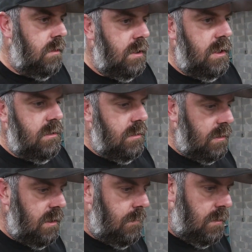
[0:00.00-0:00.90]
went ahead,
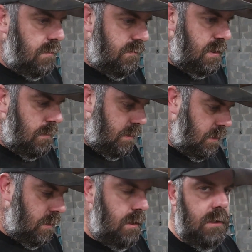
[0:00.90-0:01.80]
took them off. Now we
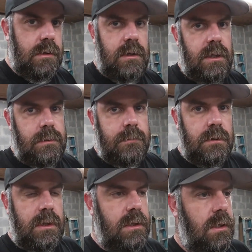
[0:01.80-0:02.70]
can clean underneath them,
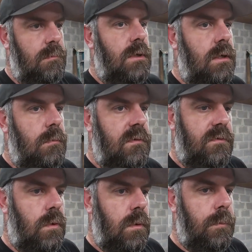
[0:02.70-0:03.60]
clean them better
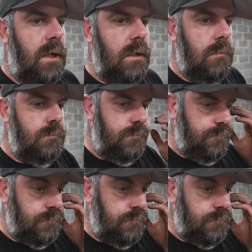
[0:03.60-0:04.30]
before we paint them.